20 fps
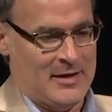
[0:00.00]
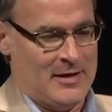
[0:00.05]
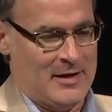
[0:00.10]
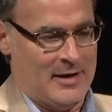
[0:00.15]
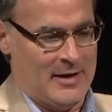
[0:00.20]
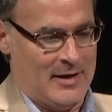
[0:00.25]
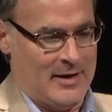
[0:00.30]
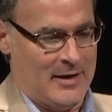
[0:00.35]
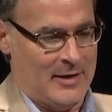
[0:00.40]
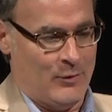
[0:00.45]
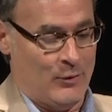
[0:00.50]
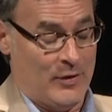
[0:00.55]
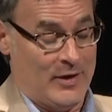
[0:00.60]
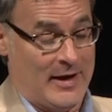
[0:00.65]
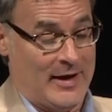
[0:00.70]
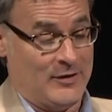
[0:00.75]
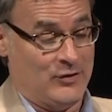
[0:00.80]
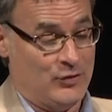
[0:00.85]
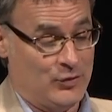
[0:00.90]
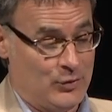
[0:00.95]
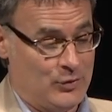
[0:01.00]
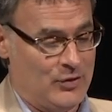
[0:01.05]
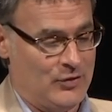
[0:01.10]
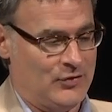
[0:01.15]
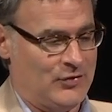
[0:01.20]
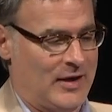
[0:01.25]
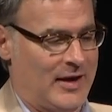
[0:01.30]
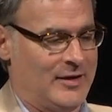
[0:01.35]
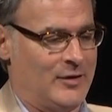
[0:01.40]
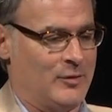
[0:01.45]
when I do
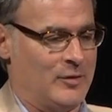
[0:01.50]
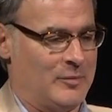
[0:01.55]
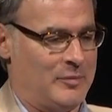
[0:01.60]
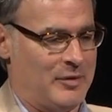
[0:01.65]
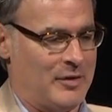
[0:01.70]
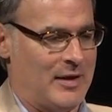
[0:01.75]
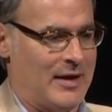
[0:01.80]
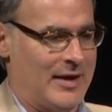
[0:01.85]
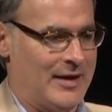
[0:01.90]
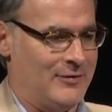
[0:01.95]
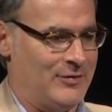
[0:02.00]
decide to reply,